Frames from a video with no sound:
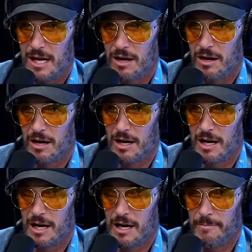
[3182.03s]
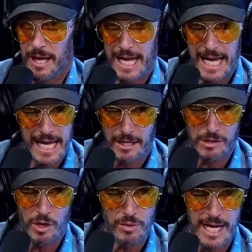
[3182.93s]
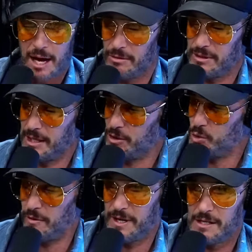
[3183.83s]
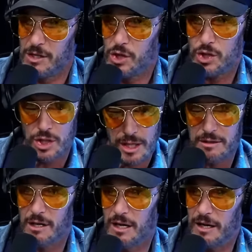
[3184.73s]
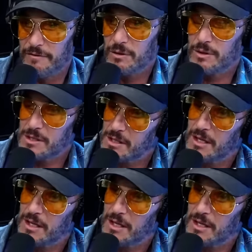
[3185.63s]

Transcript: Um, and, and, there's no doubt Taylor Swift has a shit ton of influence.